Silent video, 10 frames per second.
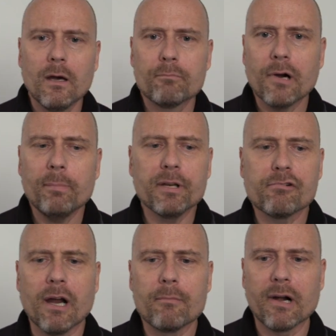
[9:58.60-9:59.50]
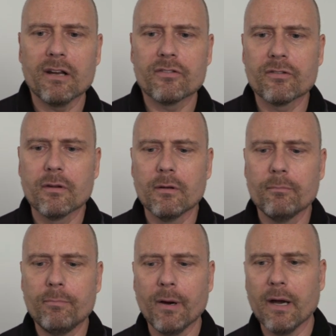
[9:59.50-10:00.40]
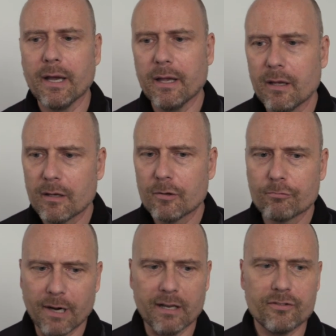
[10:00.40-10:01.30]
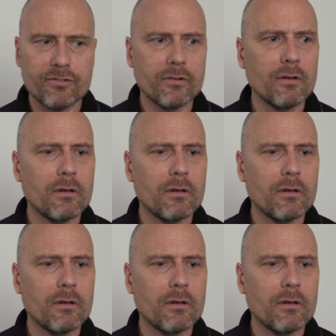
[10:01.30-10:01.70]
Property crime rates by race.